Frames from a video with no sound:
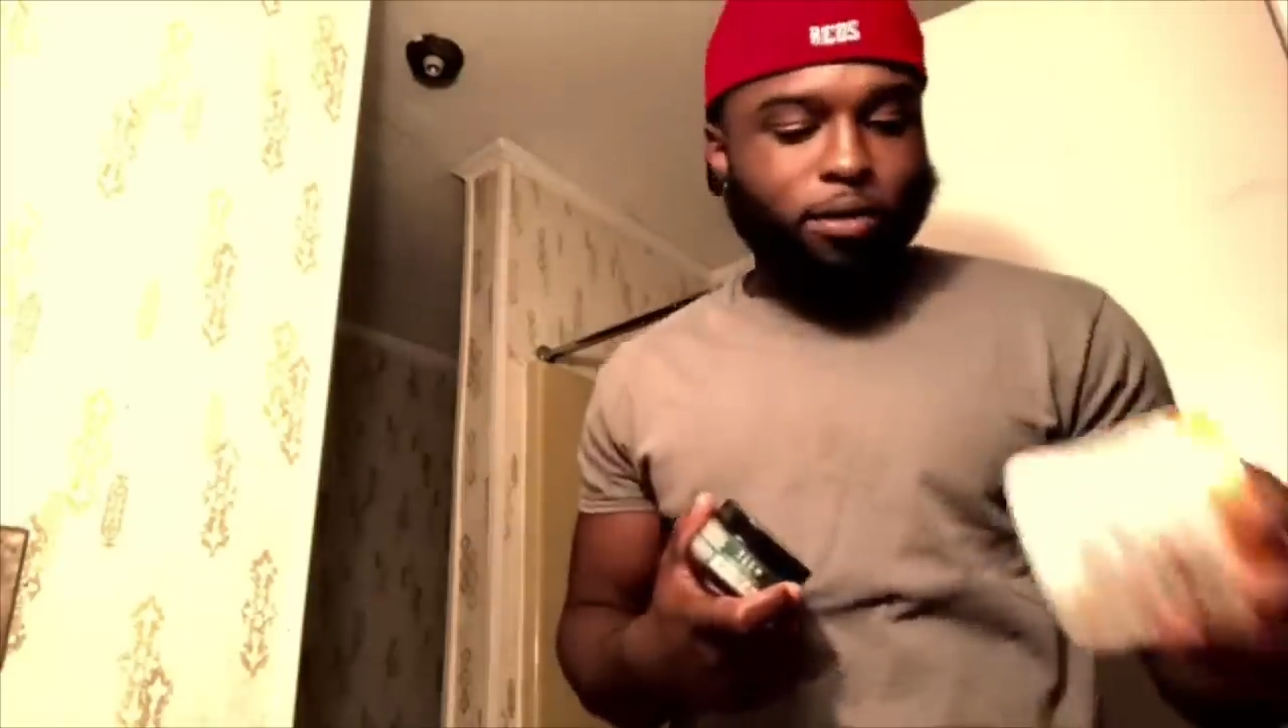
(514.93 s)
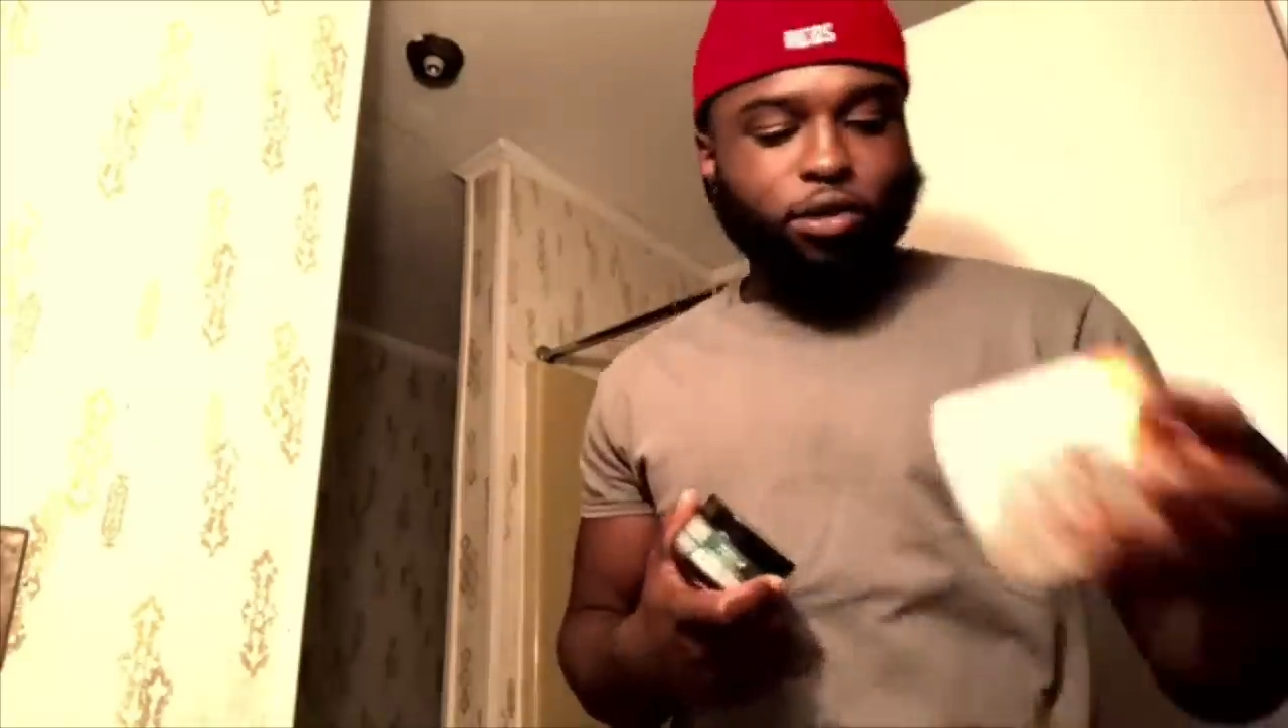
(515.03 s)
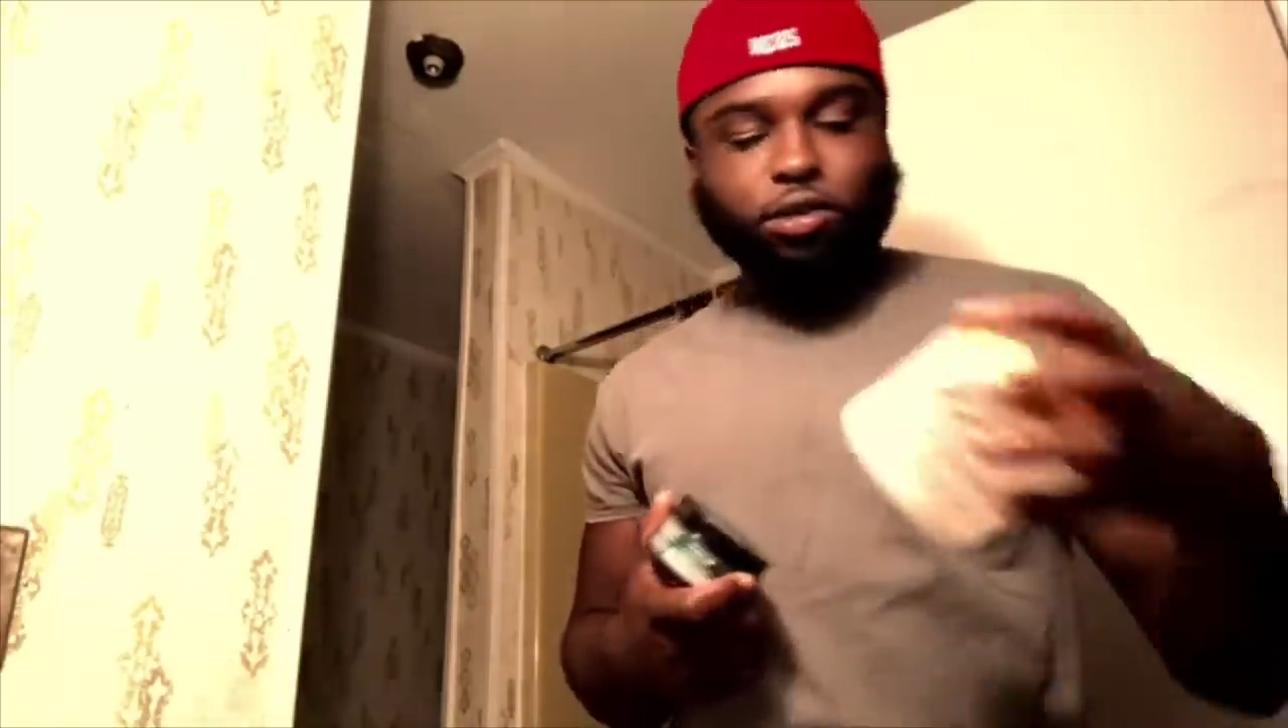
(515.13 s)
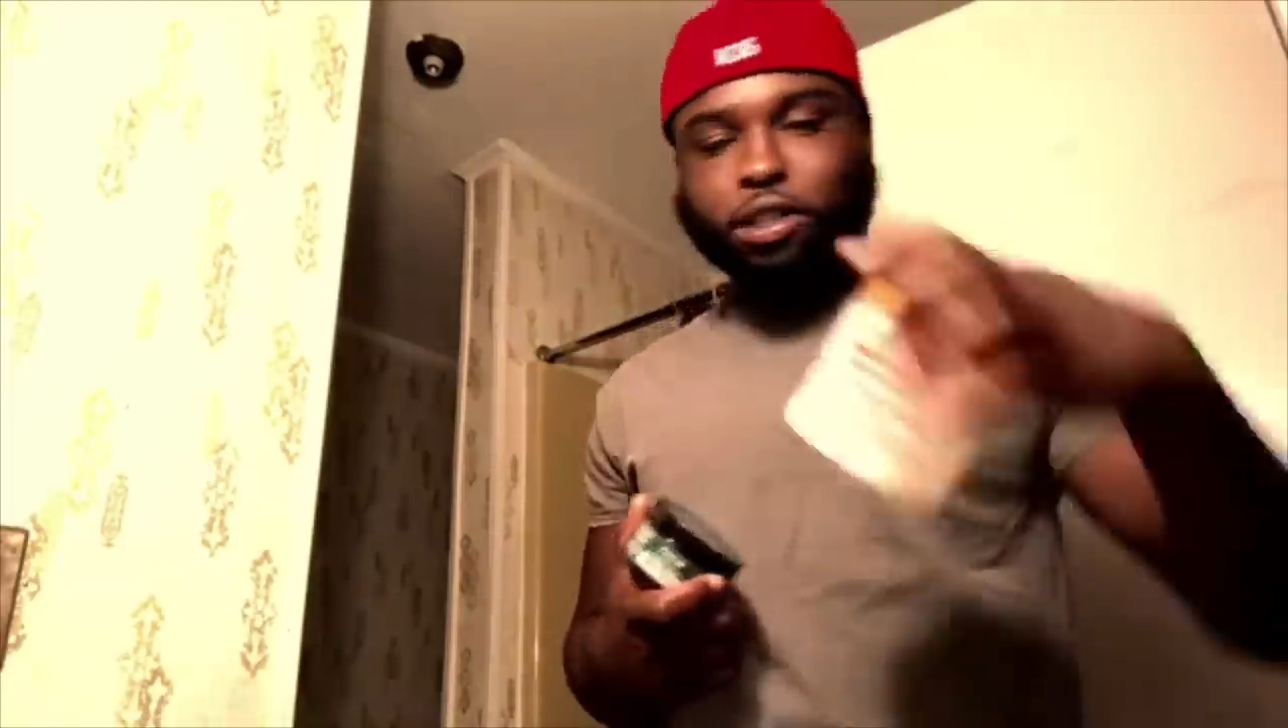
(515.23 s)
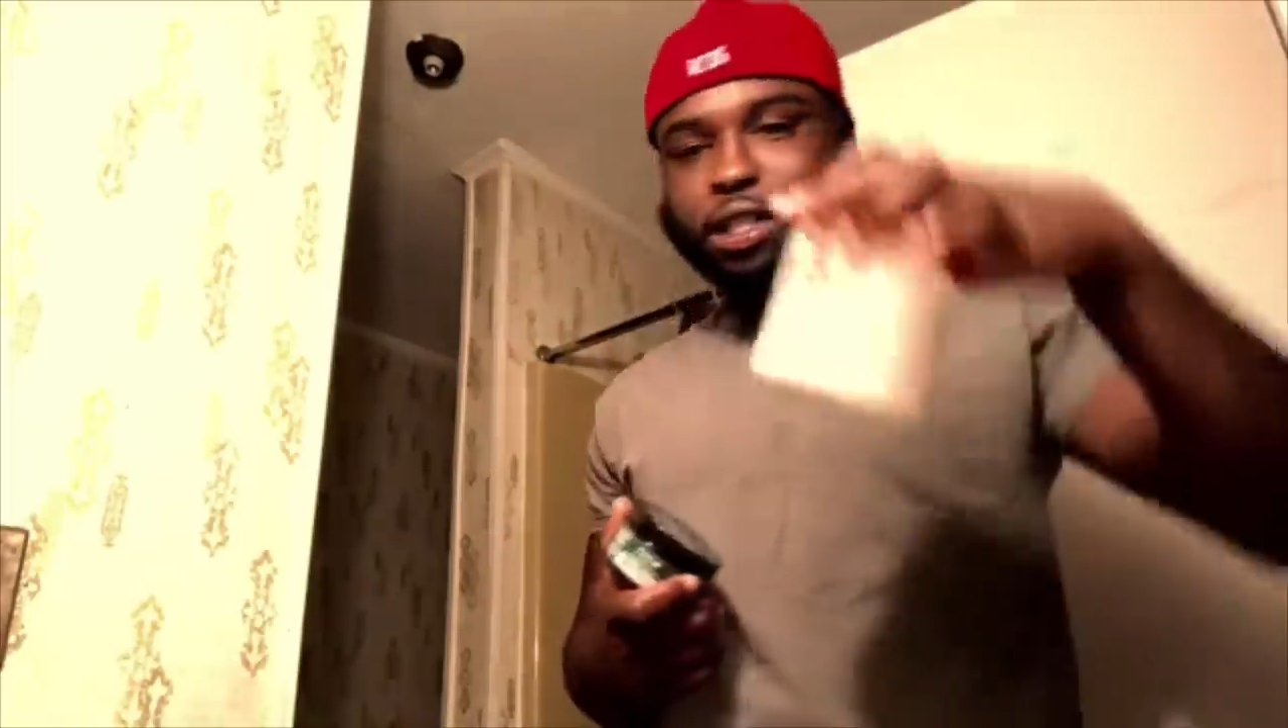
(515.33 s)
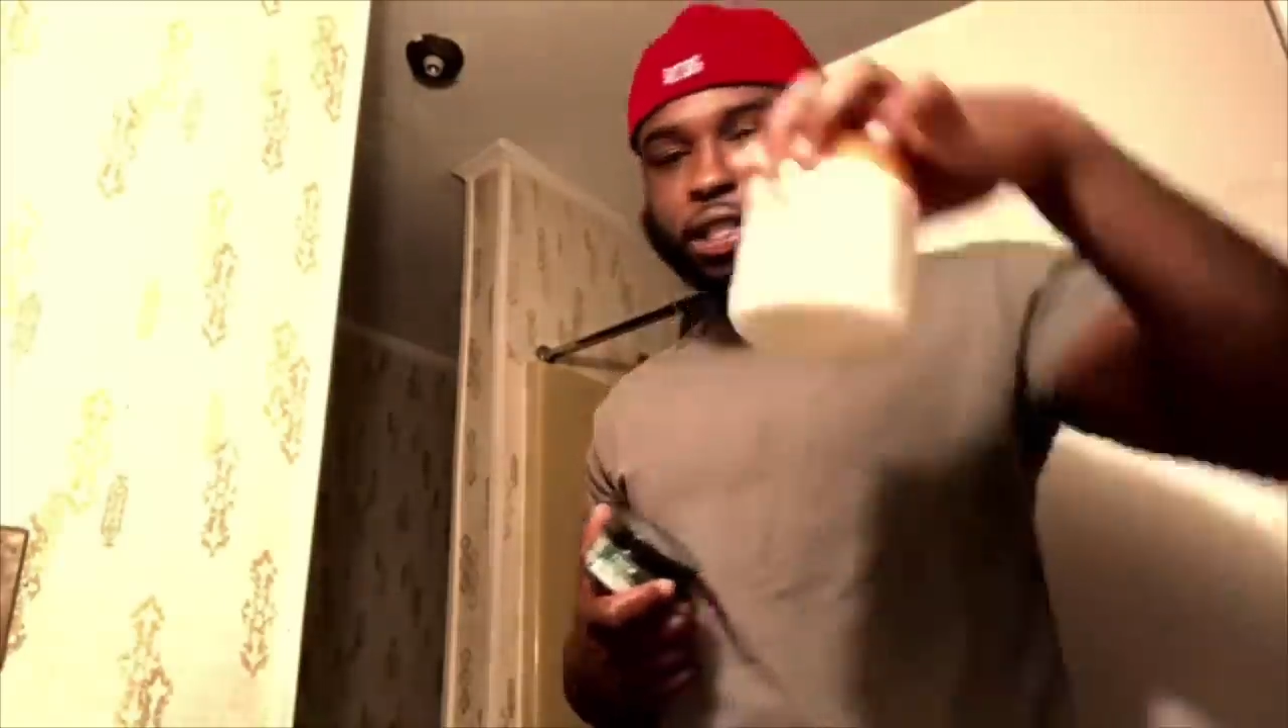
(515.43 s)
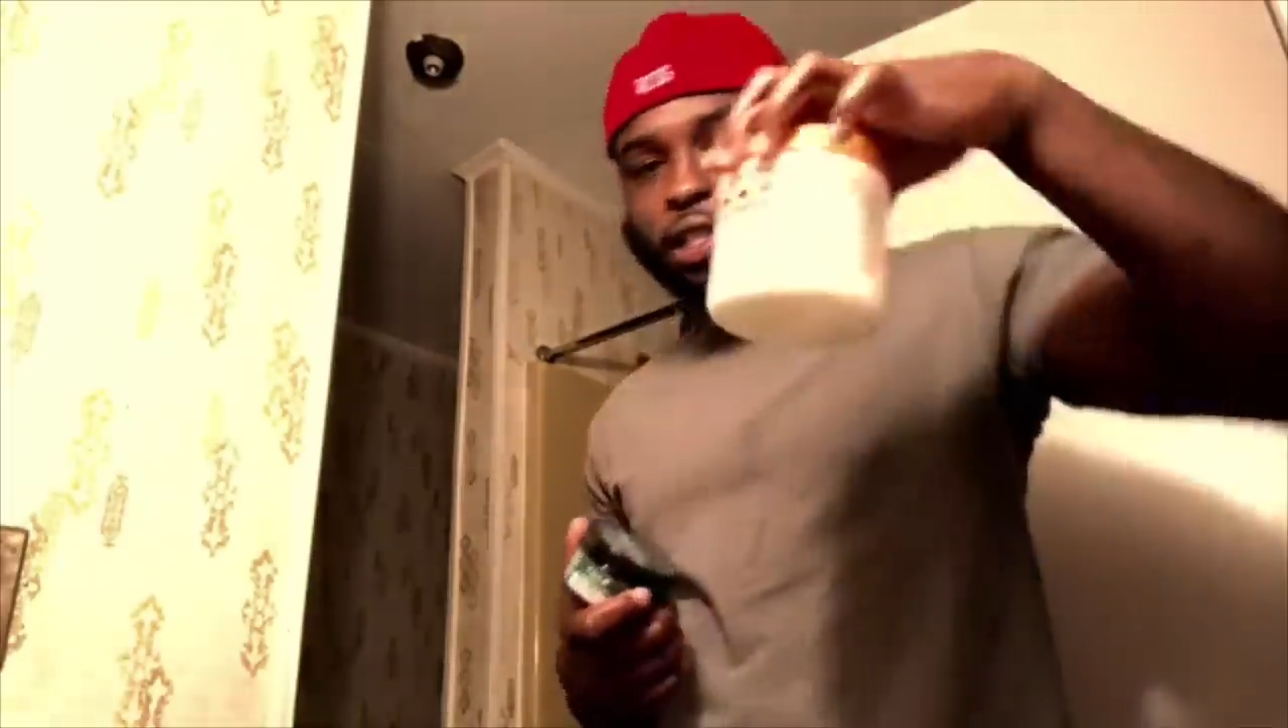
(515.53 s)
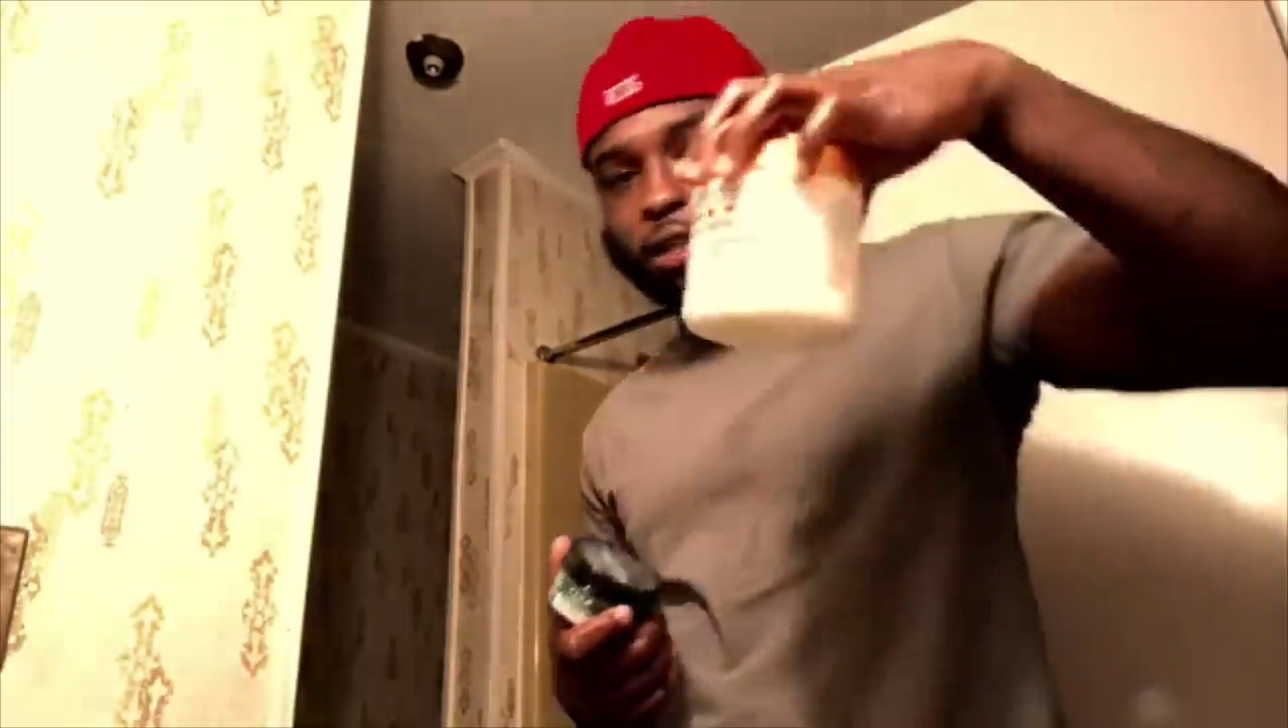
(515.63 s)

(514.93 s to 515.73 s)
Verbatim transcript: I was using this